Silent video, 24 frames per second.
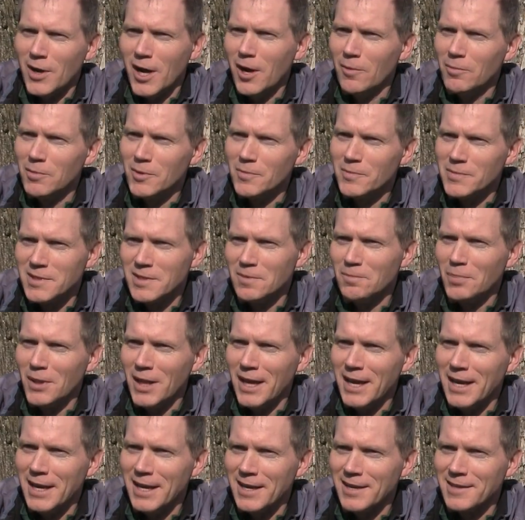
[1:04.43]
problems and
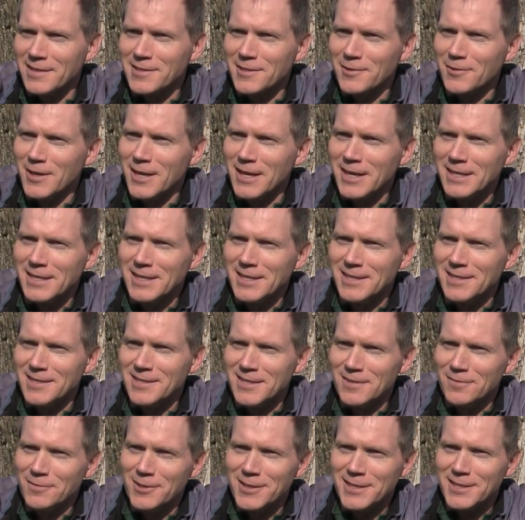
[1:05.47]
planning, so I did
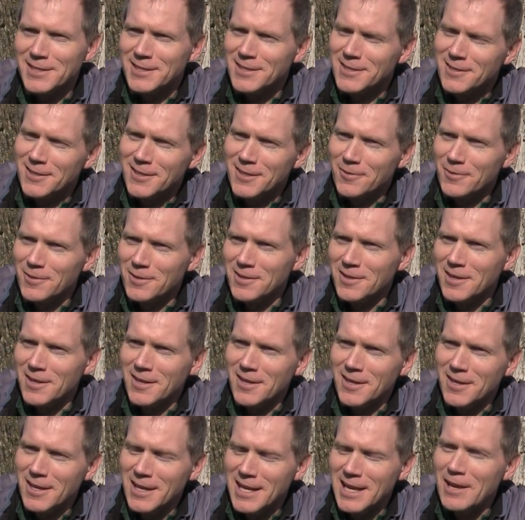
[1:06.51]
civil engineering with
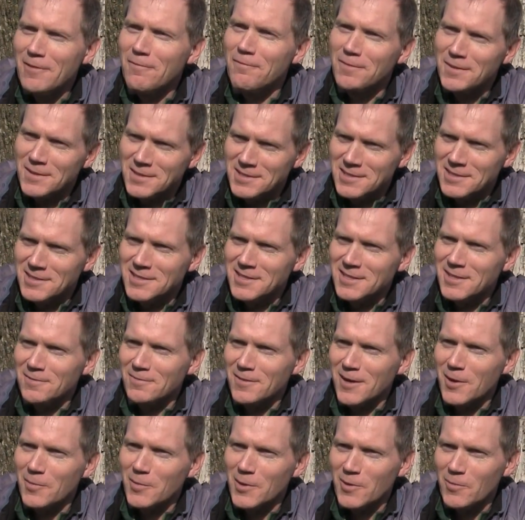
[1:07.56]
an emphasis in
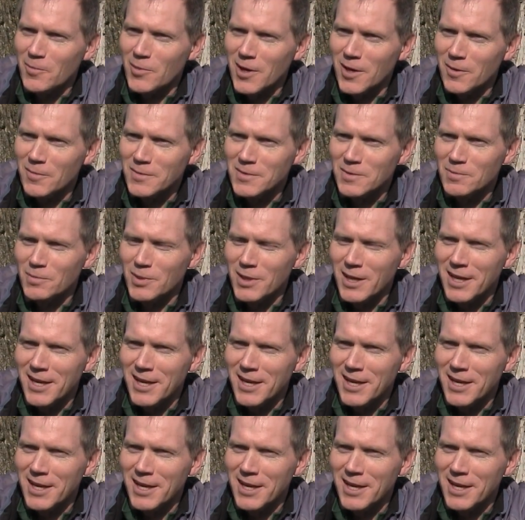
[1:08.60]
environmental problems and